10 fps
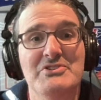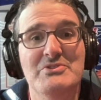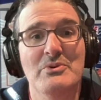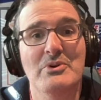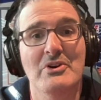
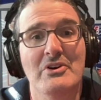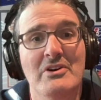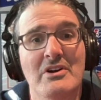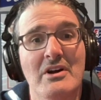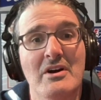
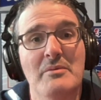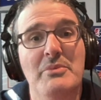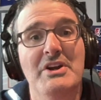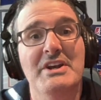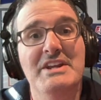scorer,
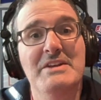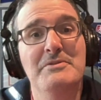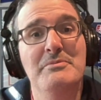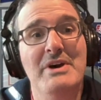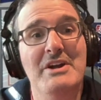but an
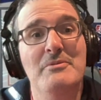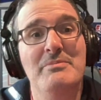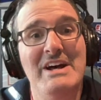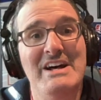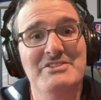even better
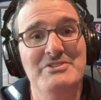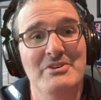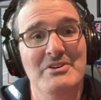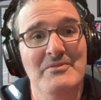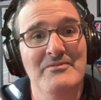
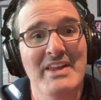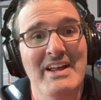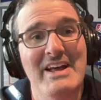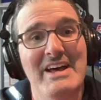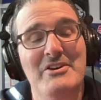passer,
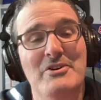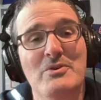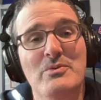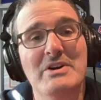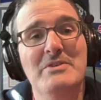and her
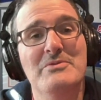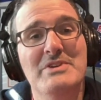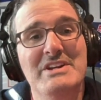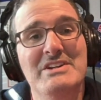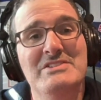quick
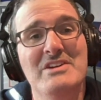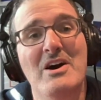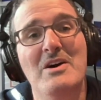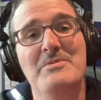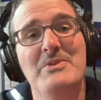reads
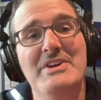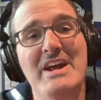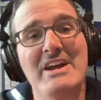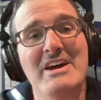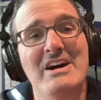of the
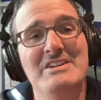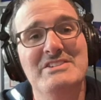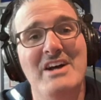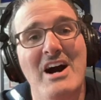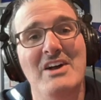
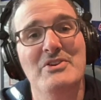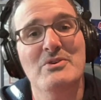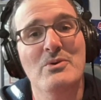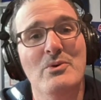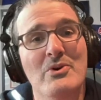chaos on the
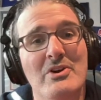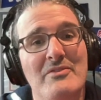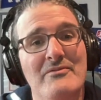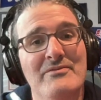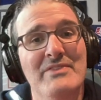
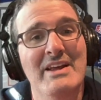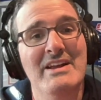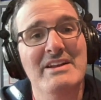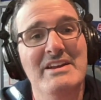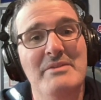court
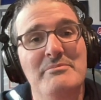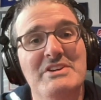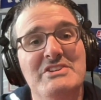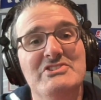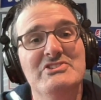can
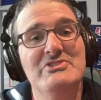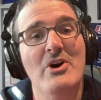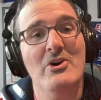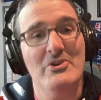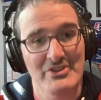be
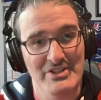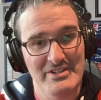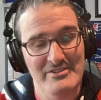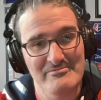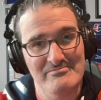
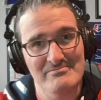startling.